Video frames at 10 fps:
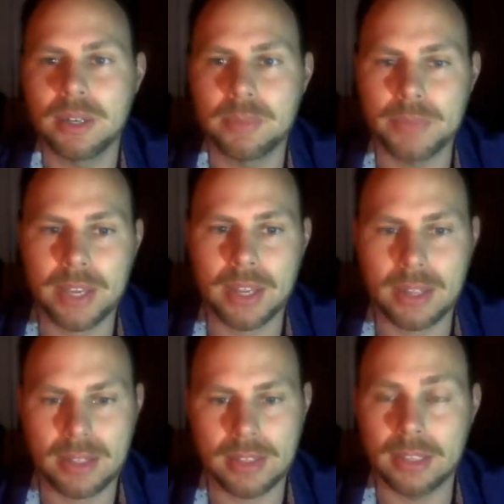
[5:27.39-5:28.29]
that kind
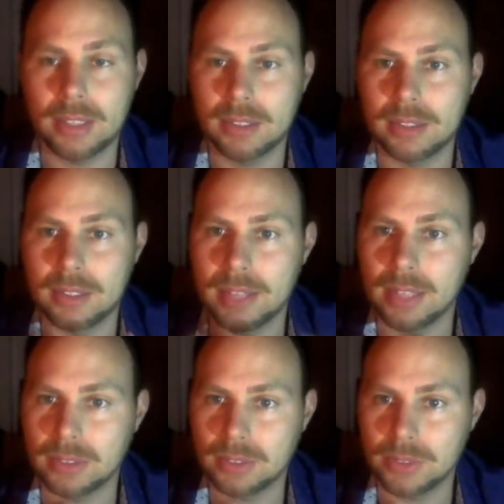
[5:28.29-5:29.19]
of thing in
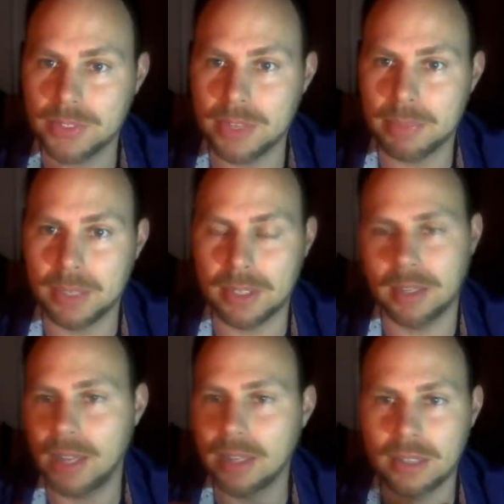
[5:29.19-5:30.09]
that little snippet,
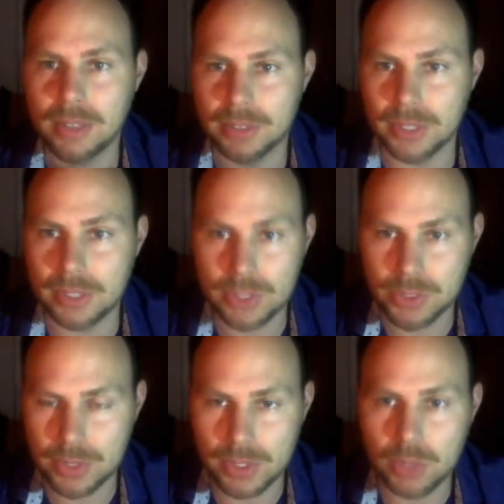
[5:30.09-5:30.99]
and any other
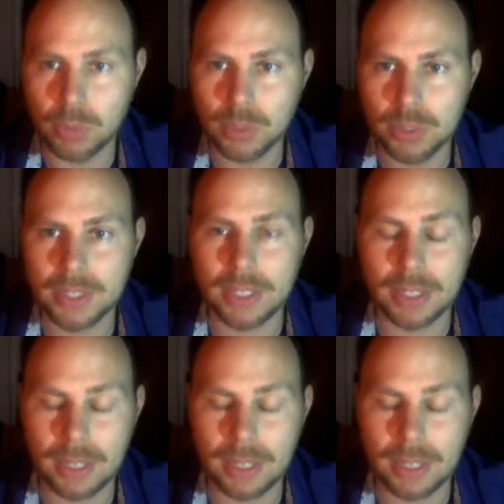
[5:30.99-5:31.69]
industry that you want to work in.